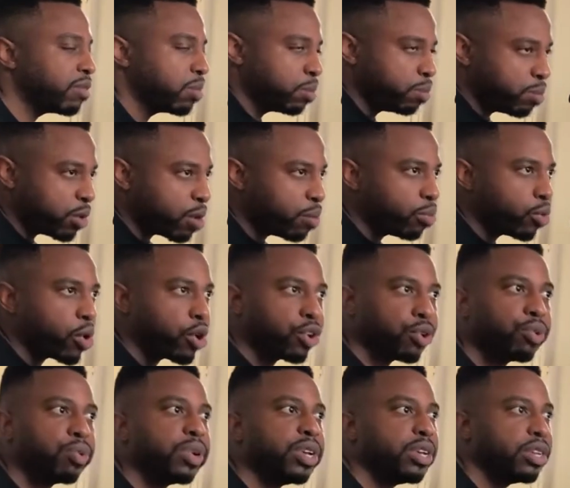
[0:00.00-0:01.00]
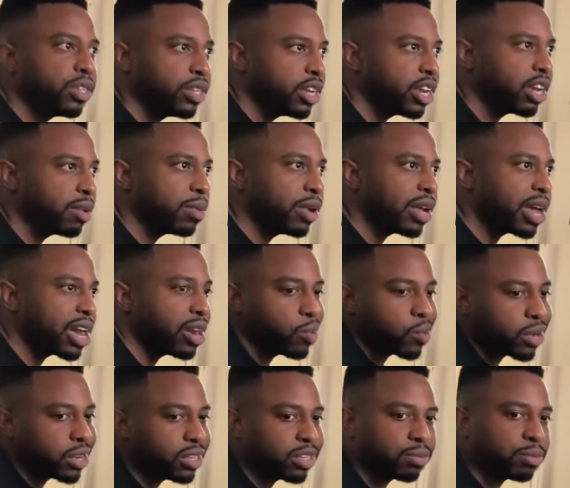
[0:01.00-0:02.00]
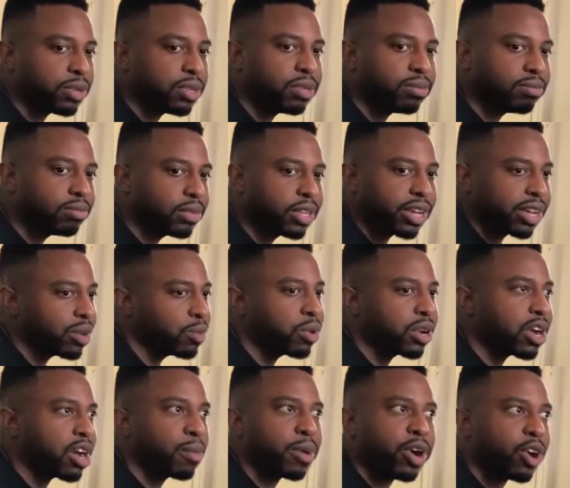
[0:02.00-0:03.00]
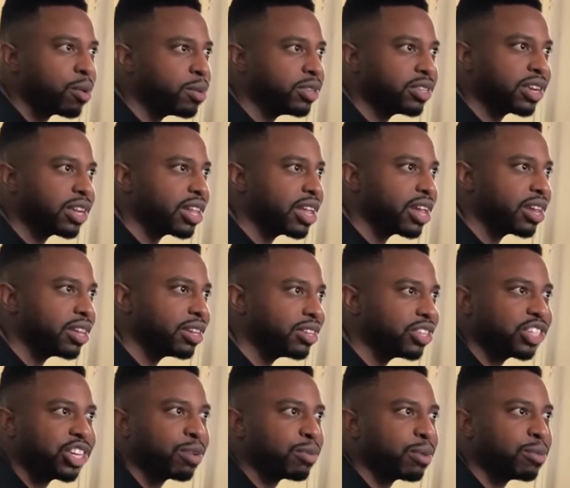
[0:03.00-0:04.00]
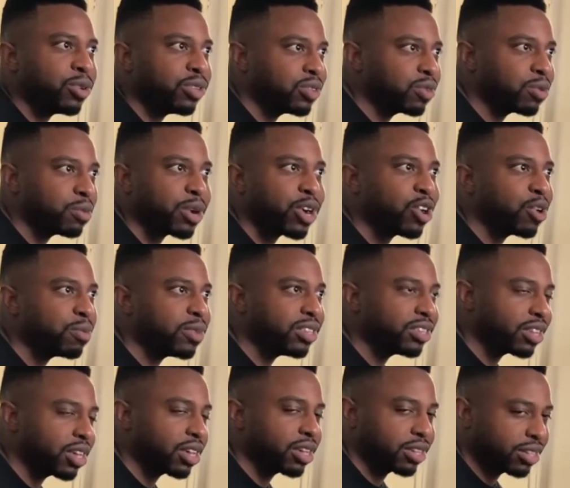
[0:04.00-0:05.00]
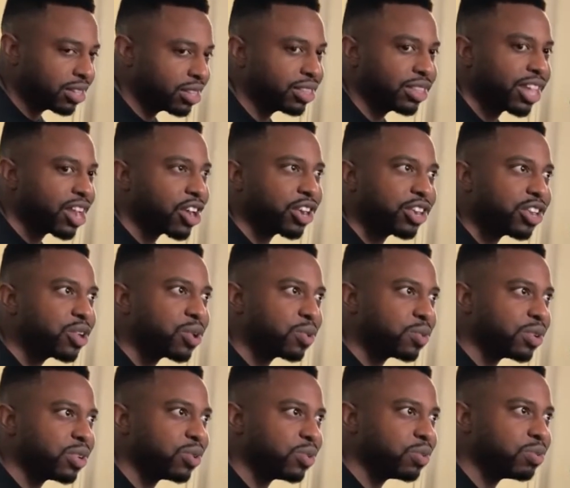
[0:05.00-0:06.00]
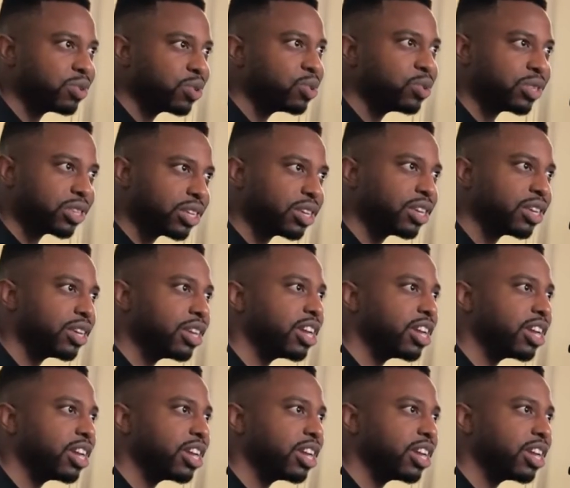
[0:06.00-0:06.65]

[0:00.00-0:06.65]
To have a broader reach. You know what I mean? I didn't want to just be kicking it with all my homies in Atlanta and sharing my music with my homies. Like, they already know we do cool shit.